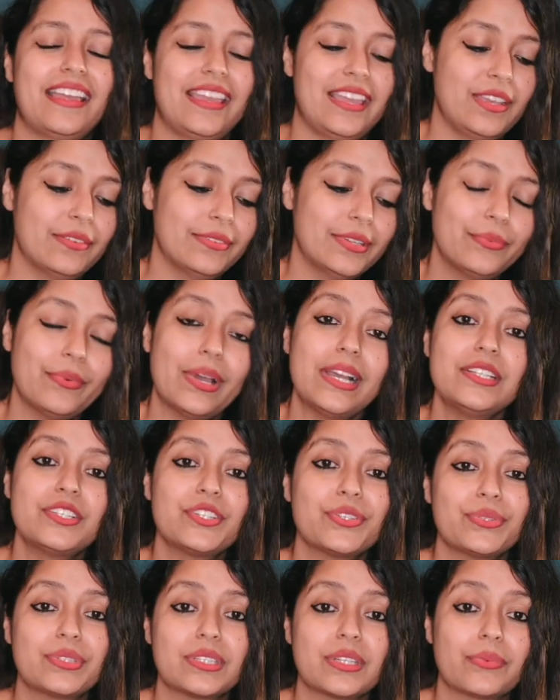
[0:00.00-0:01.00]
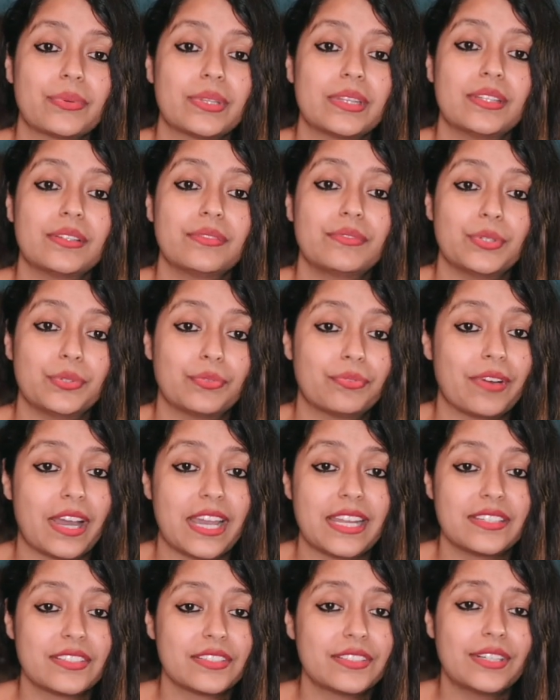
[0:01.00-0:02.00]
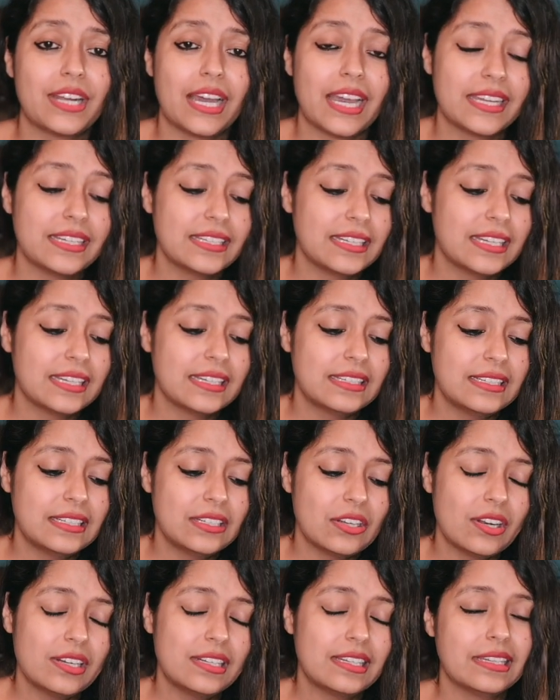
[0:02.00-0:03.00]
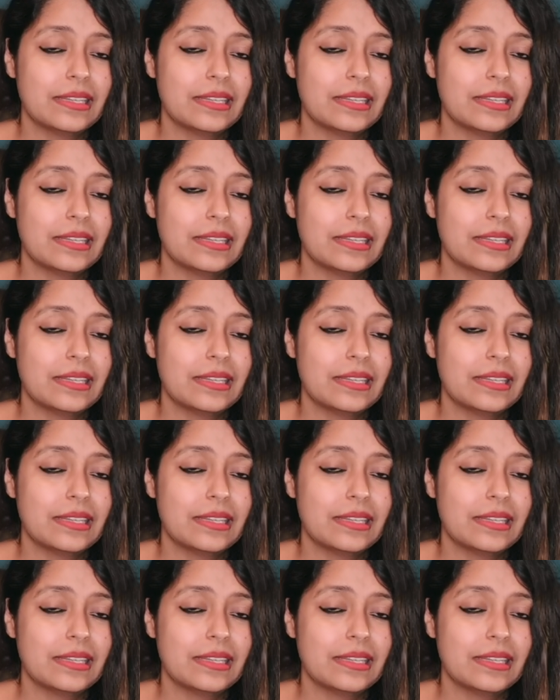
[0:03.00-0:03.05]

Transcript: Even while shooting with the viewfinder, it did not